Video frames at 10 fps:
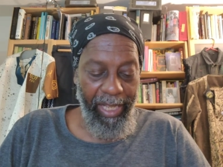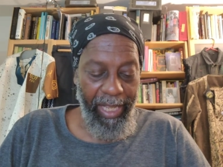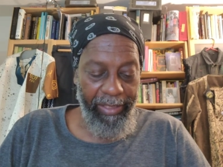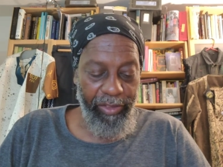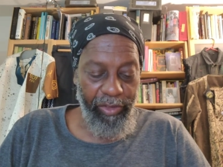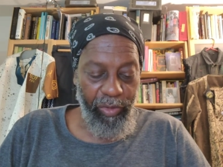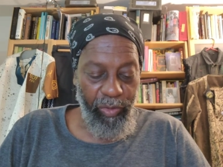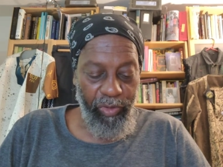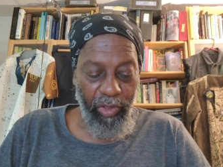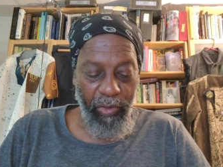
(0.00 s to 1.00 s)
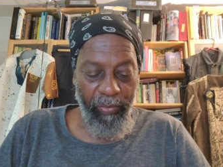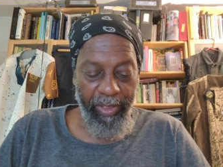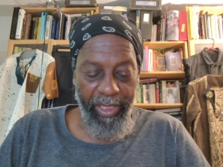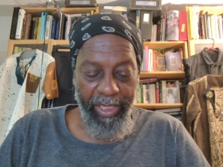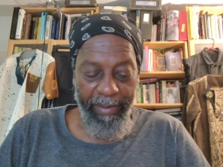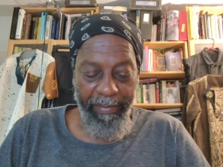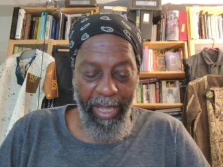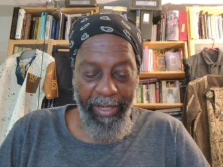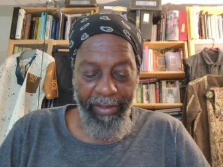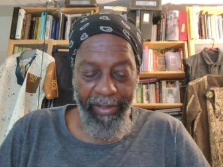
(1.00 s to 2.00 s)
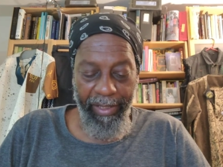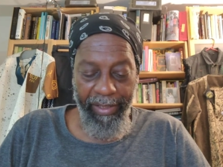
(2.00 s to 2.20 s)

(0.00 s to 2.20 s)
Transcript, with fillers: and to do so in a manner